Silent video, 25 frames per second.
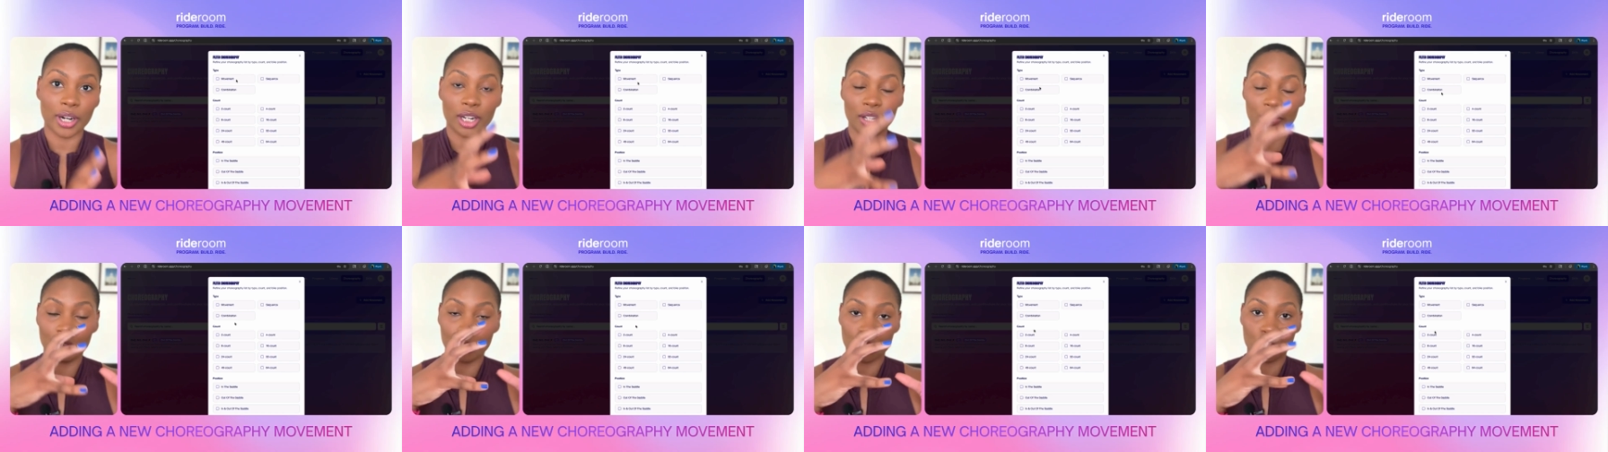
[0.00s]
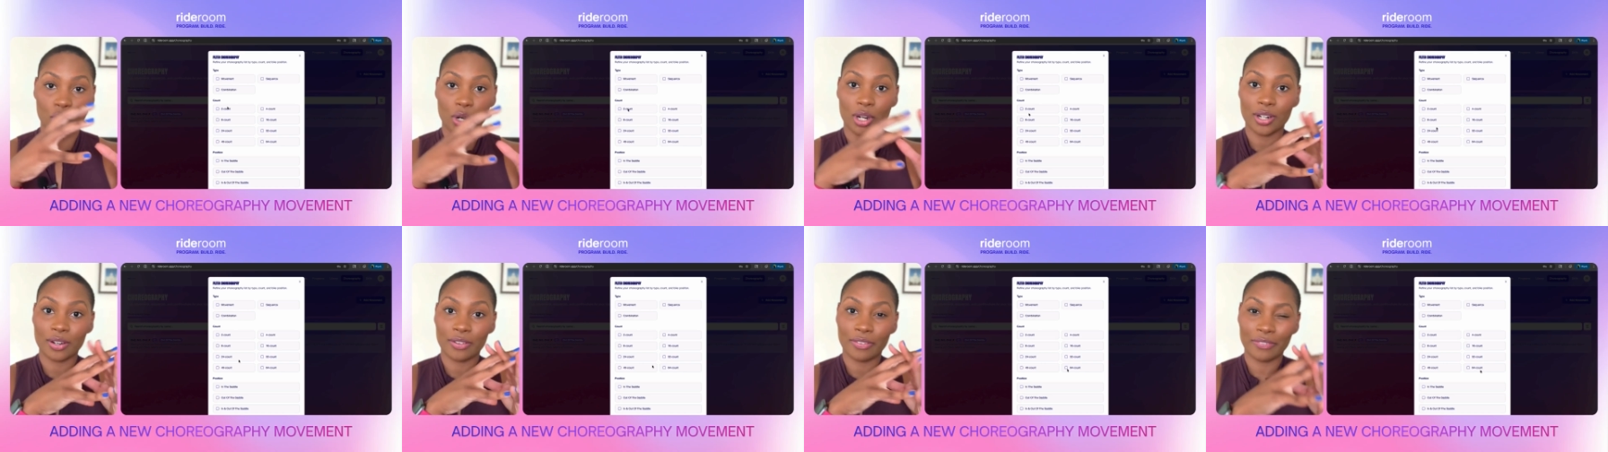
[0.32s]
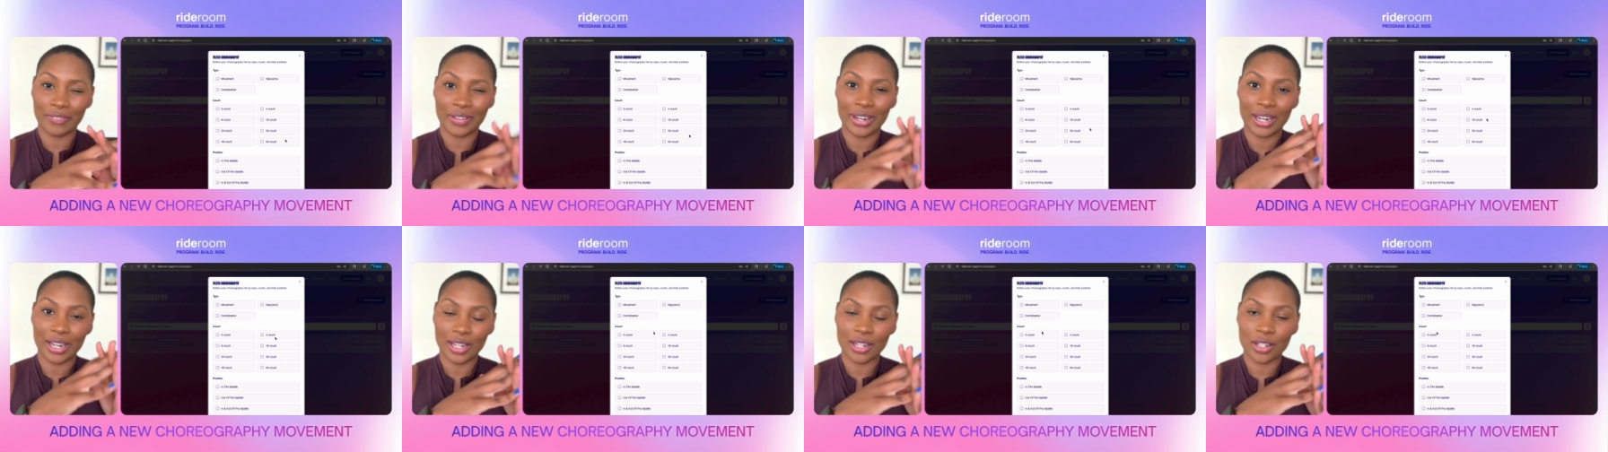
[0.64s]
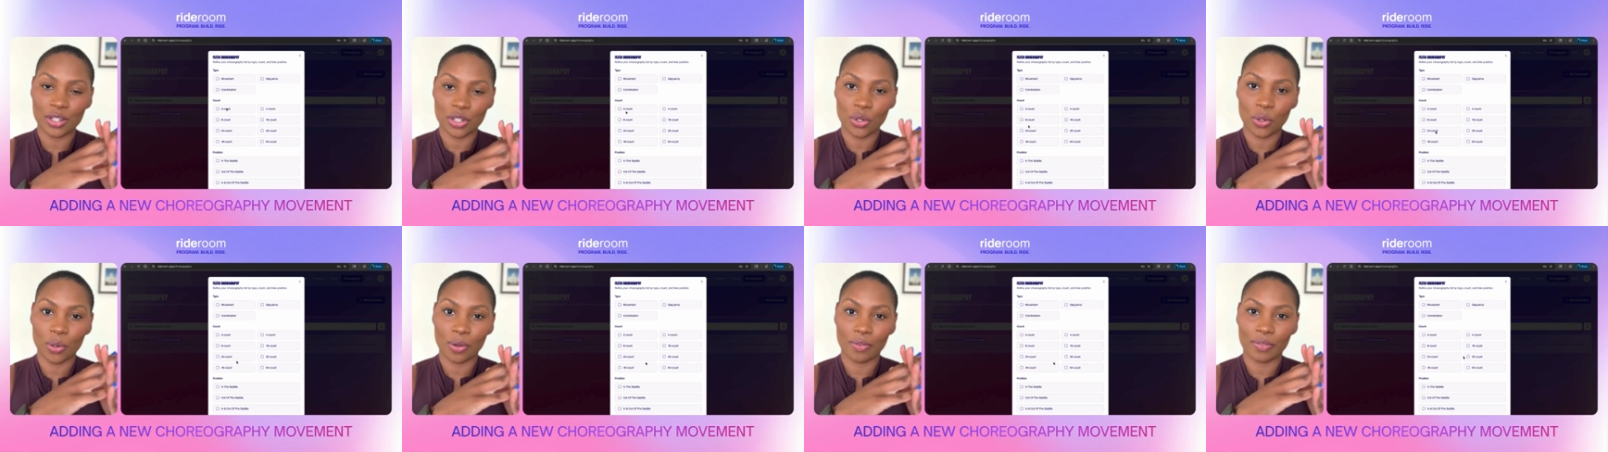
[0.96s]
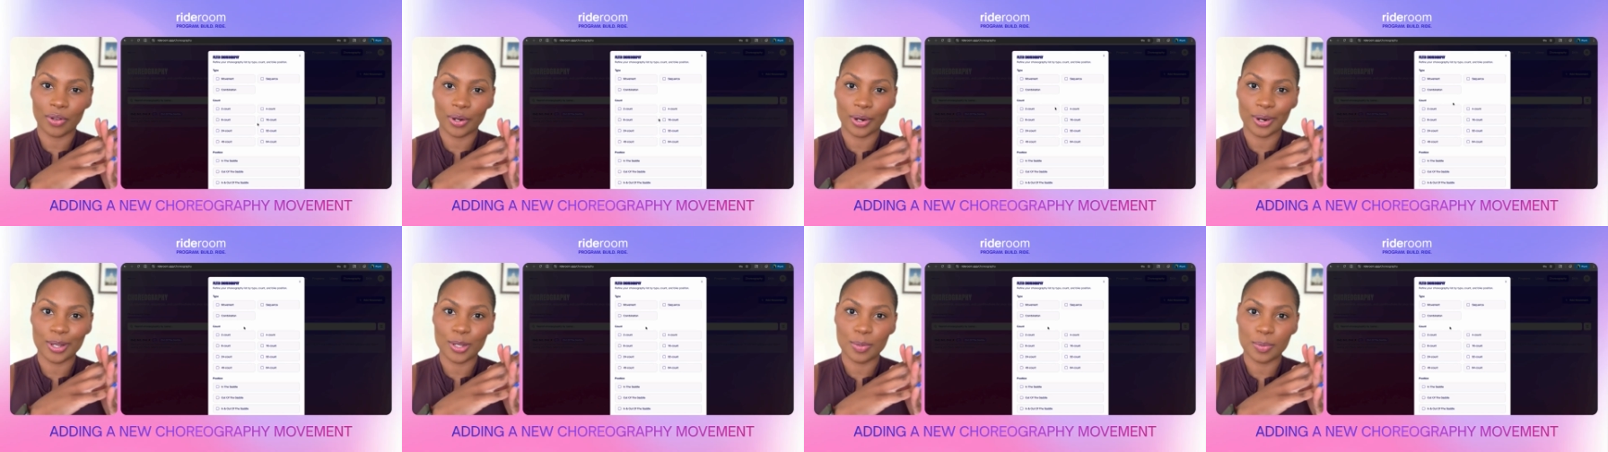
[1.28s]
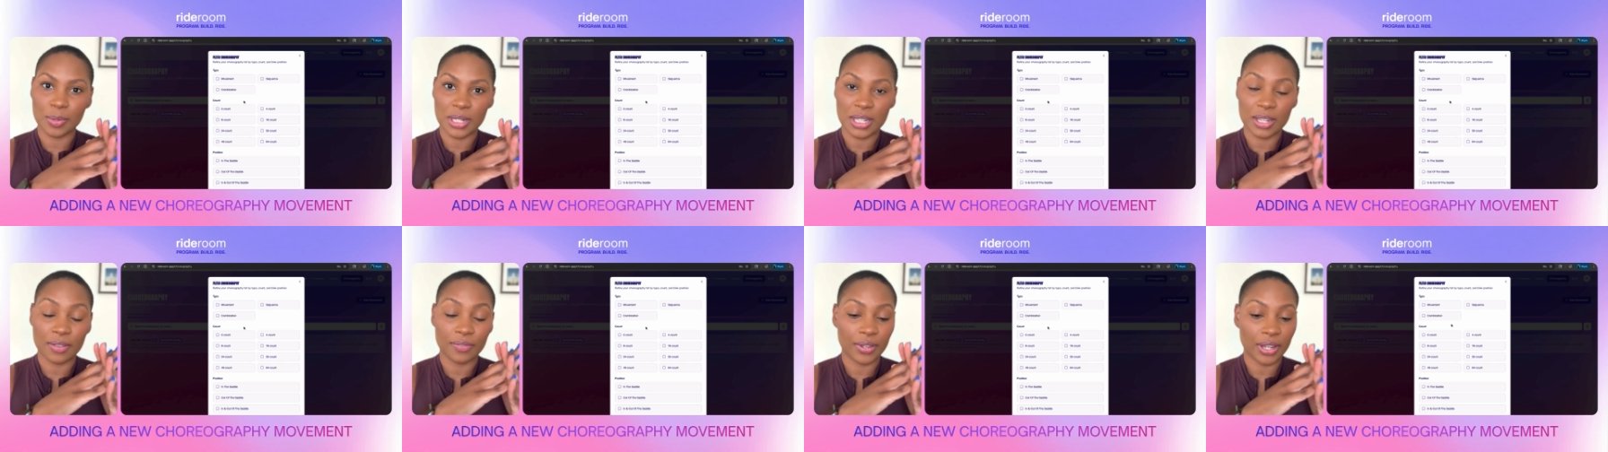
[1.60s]
if you're trying to fit it into a very
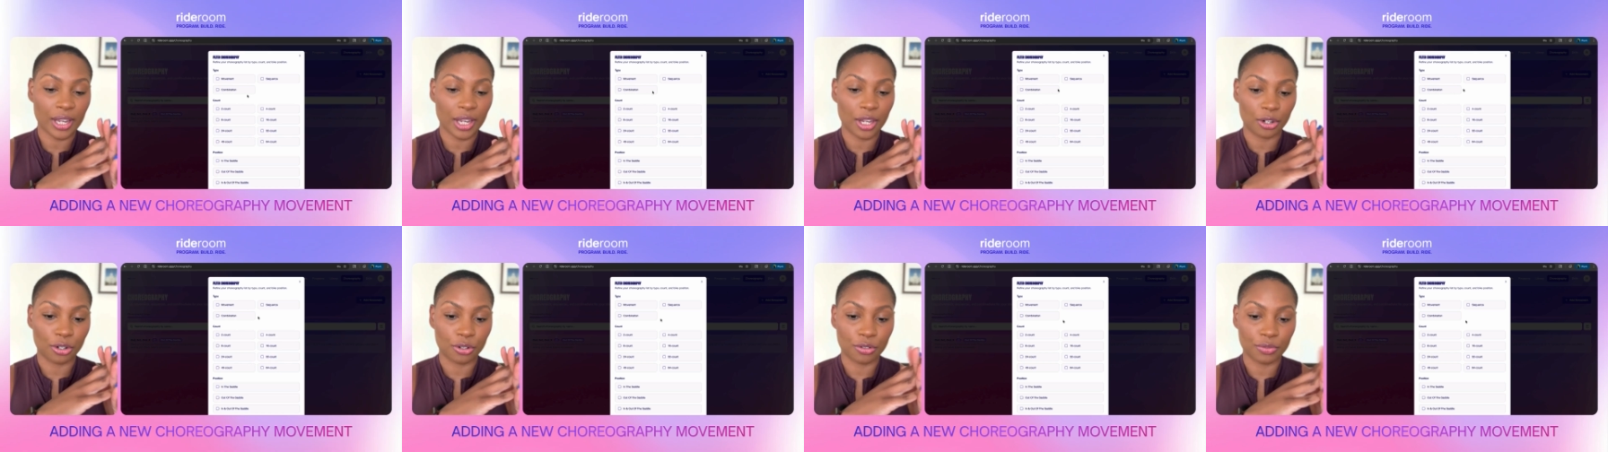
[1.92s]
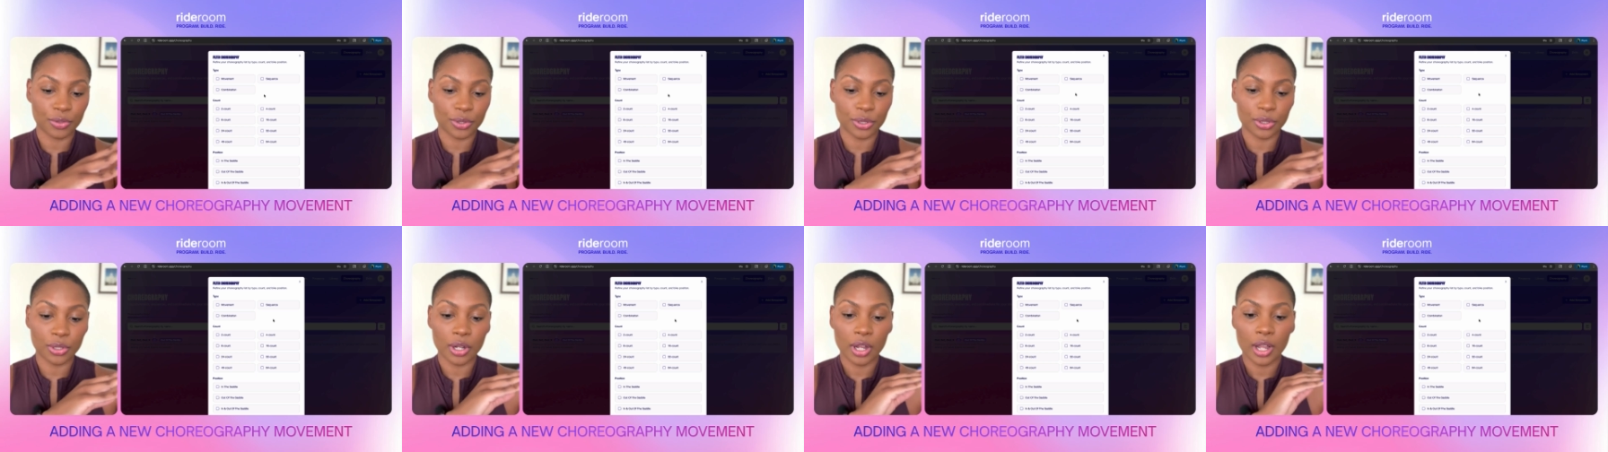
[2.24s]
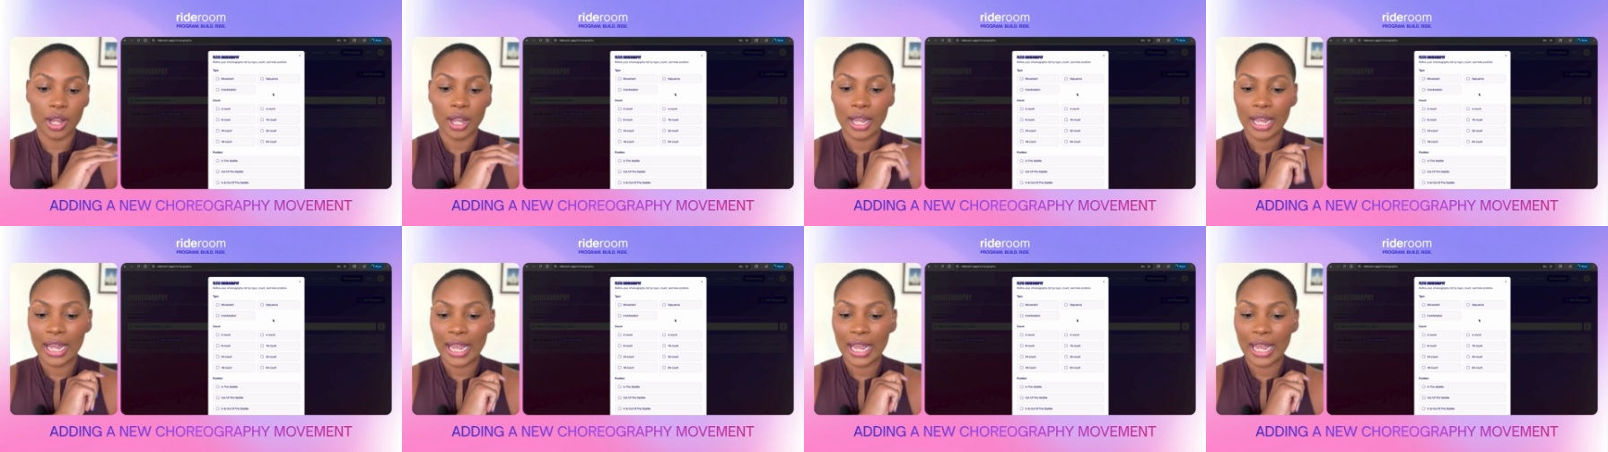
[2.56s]
specific interval,